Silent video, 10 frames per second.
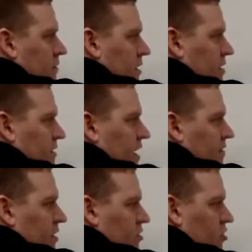This
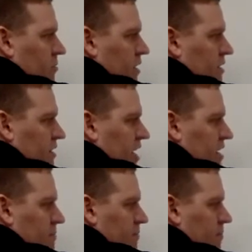7 should be the
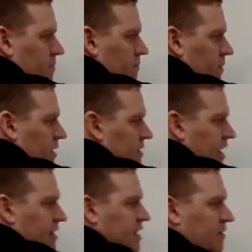same as
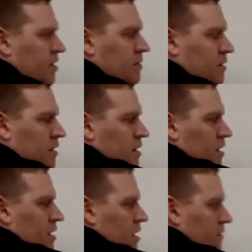that 7.
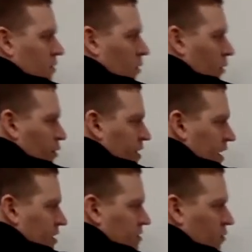If the whole
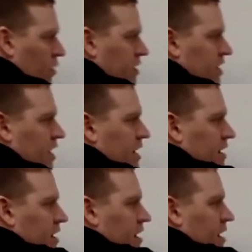thing is 14,
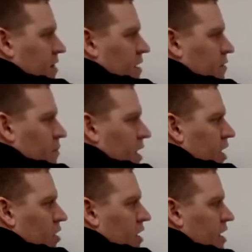then from
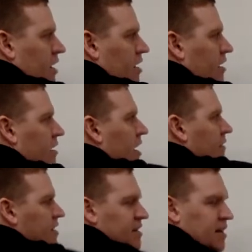here to here,
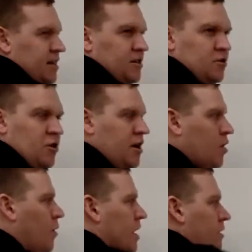obviously I didn't draw it
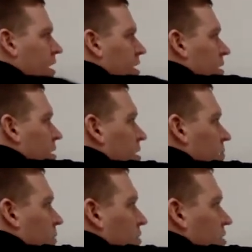quite right,
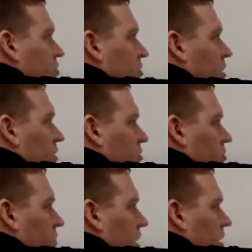but this should also
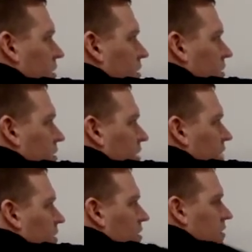be
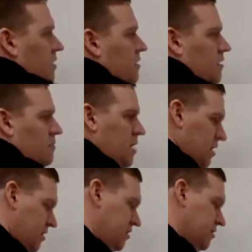7
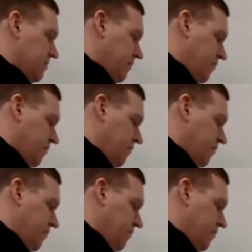meters.